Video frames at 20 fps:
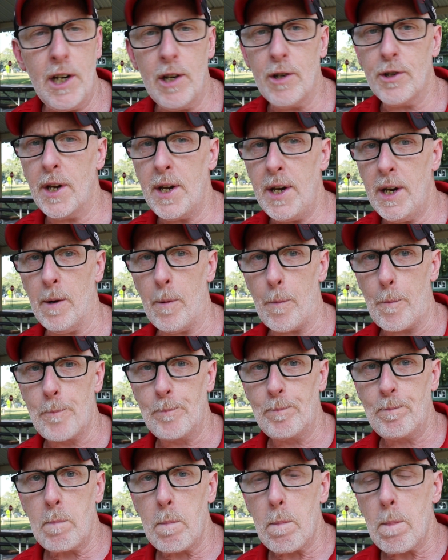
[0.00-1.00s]
here's the deal.
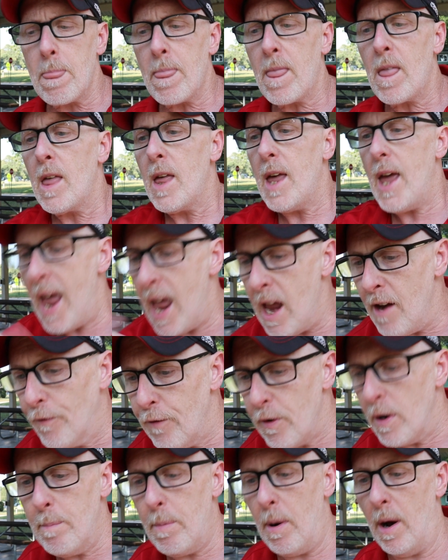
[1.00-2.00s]

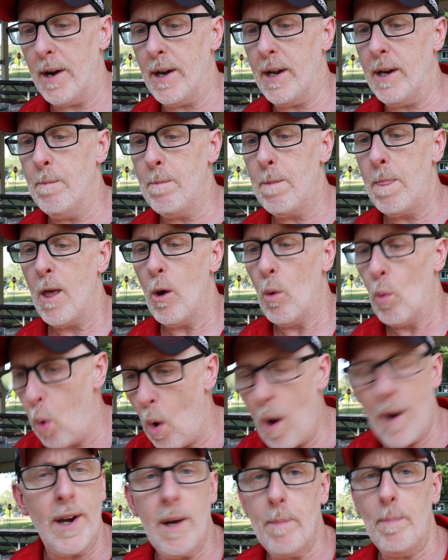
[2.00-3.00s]
Everybody
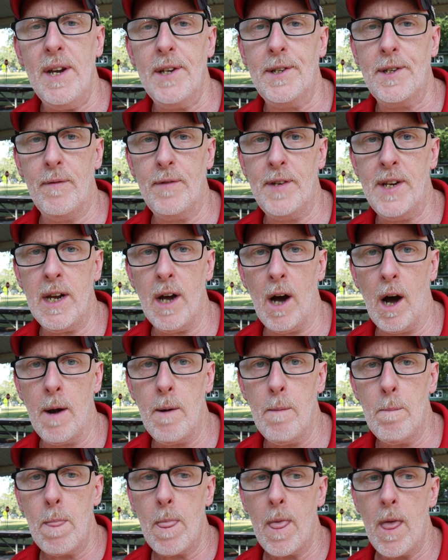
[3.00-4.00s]
wanted a piece of
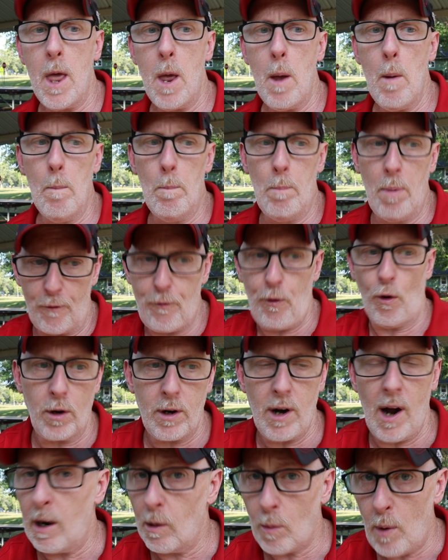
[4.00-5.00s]
Deion before
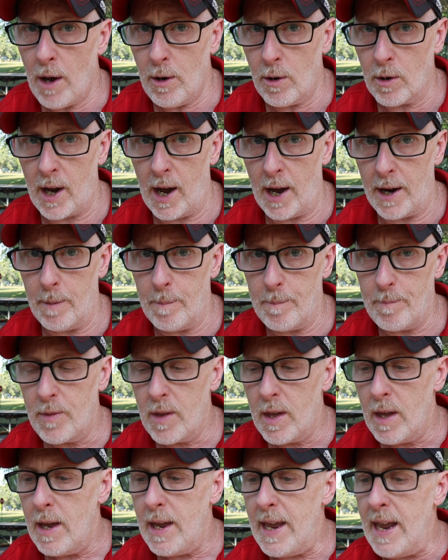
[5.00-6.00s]
Colorado got him.
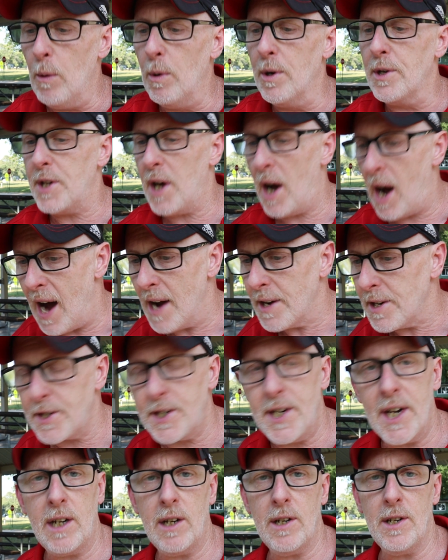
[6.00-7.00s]
It was the hottest
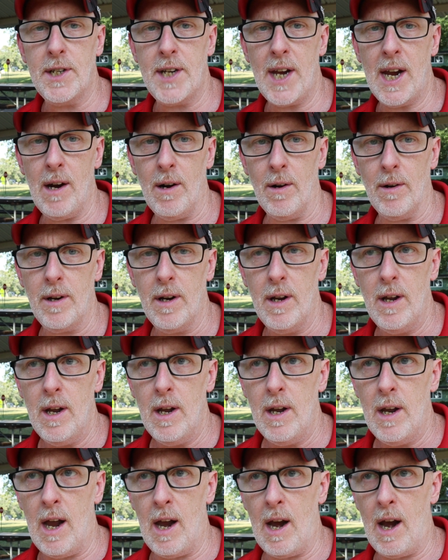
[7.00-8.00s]
ticket in town.
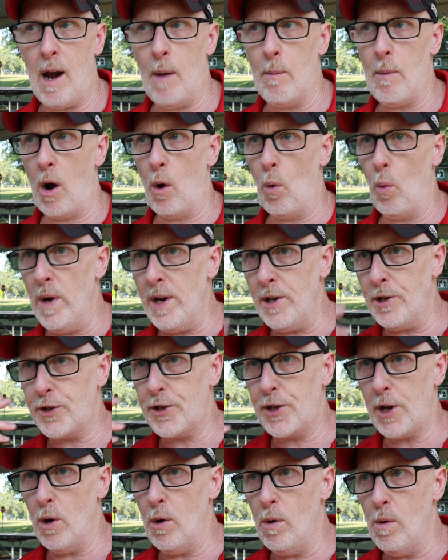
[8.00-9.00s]
Are
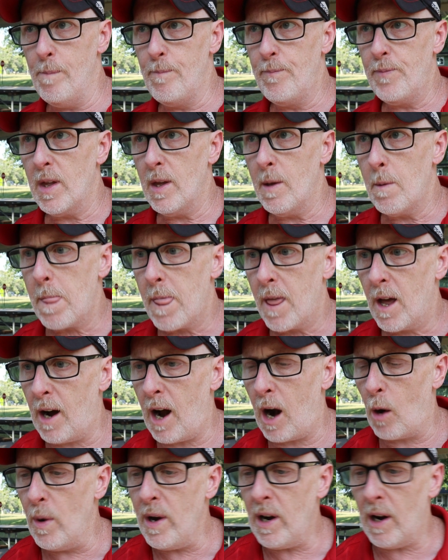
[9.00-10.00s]

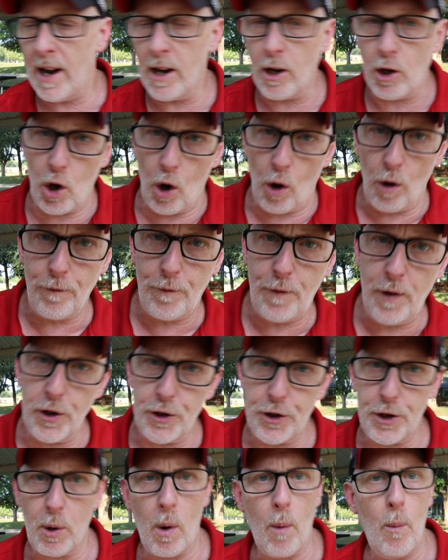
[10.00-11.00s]
we like
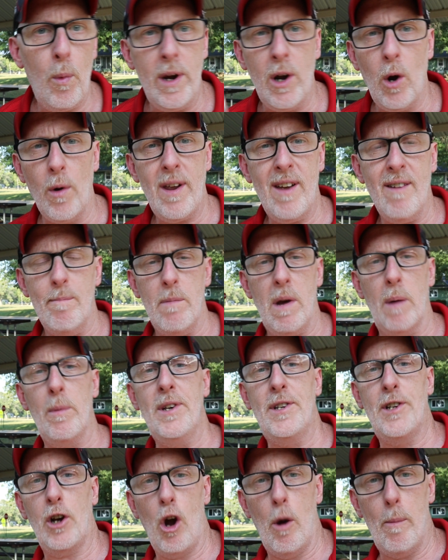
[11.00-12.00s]
goldfish till we don't have
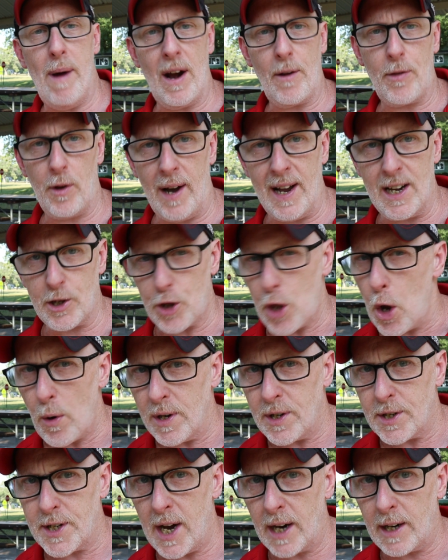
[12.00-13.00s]
memories that go back the last
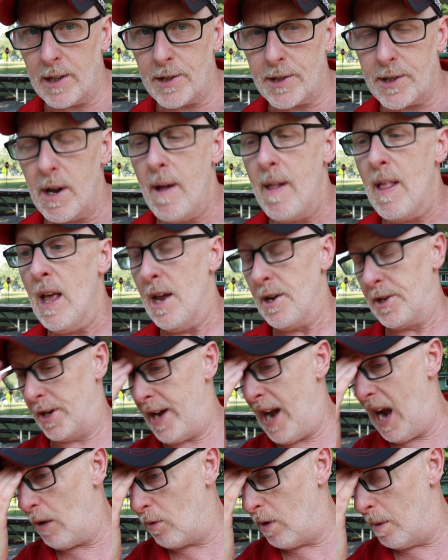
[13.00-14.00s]
30 seconds to
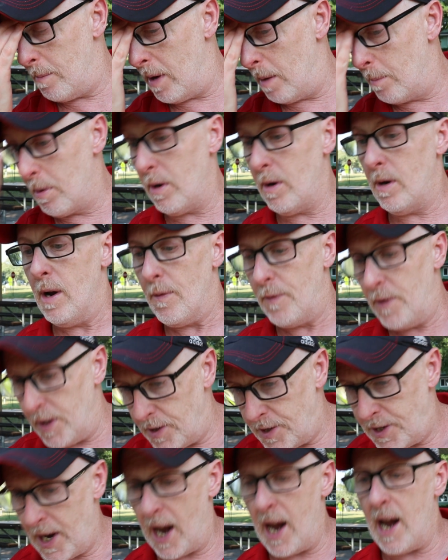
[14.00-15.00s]
not remember
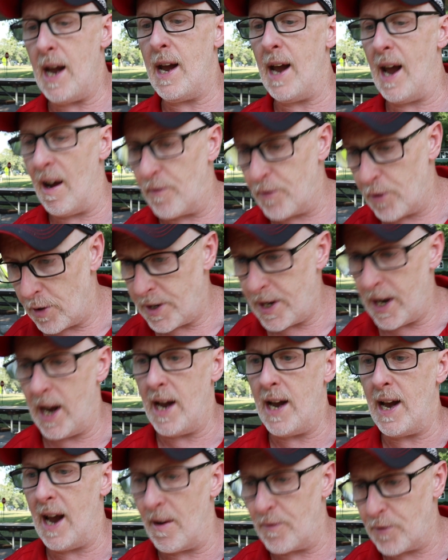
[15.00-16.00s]
the day after
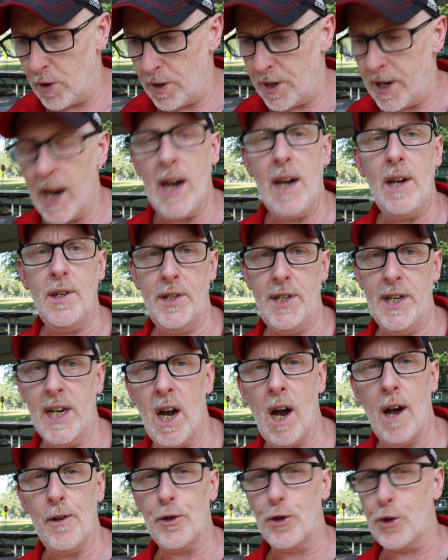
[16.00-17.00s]
day after day
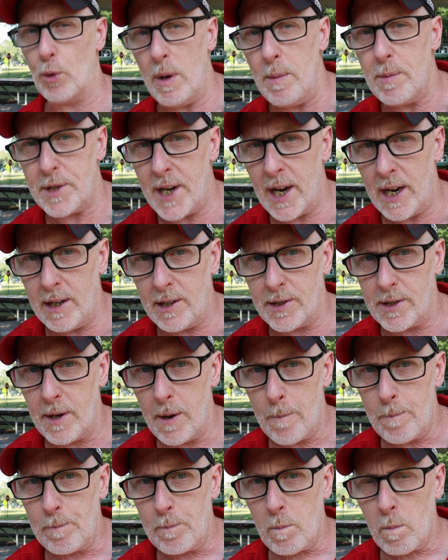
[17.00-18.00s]
Deion
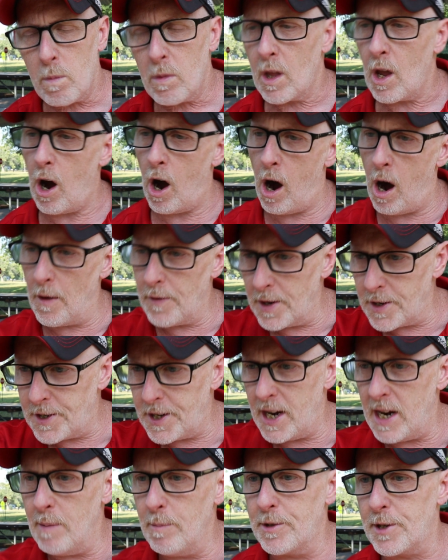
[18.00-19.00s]
sweepstakes? All the
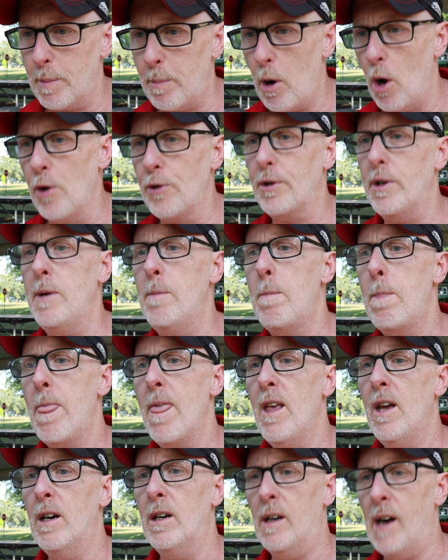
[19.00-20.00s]
teams supposedly
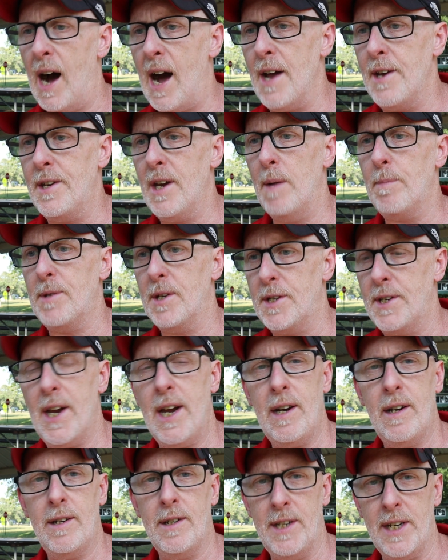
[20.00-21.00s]
lined up to
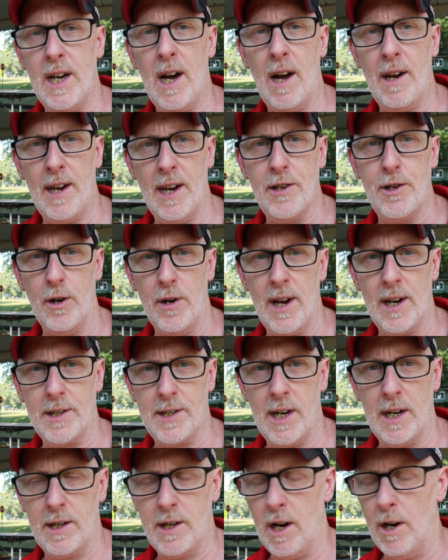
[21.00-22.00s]
take Deion as their next
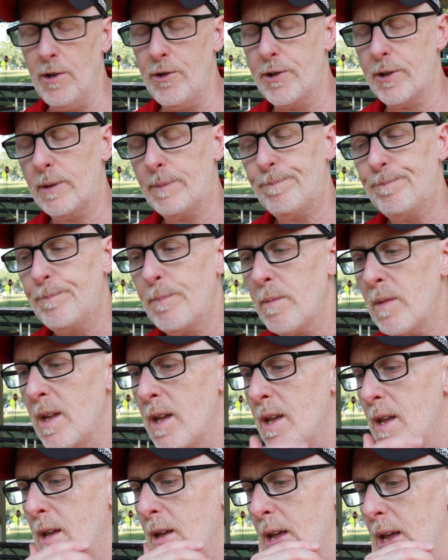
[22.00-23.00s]
head coach.
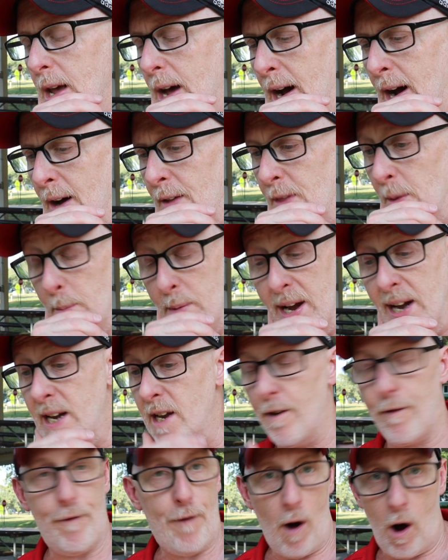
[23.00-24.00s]
The
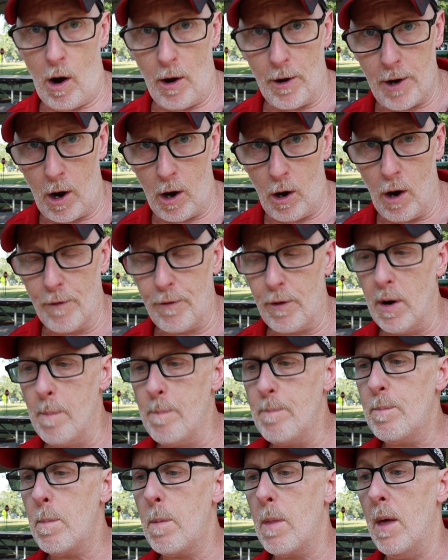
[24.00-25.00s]
media falling all over him
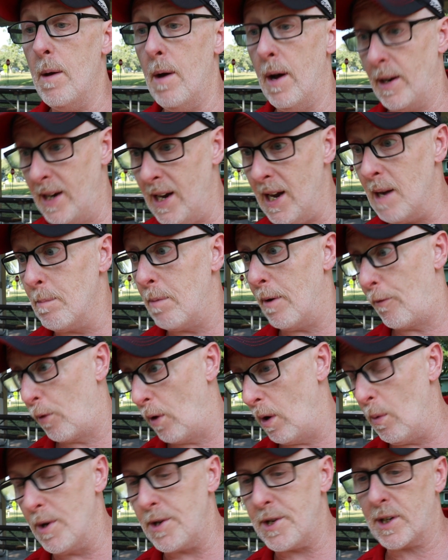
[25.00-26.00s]
again
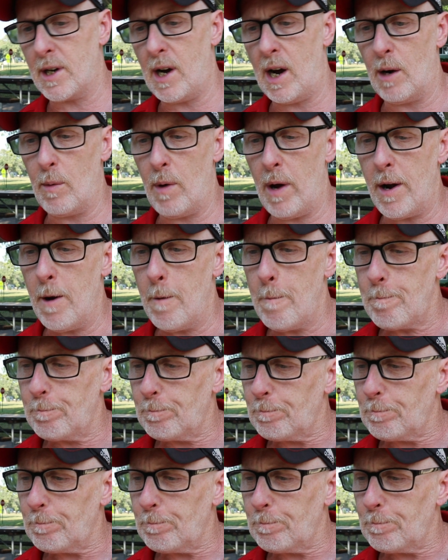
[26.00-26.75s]
before he went to Colorado.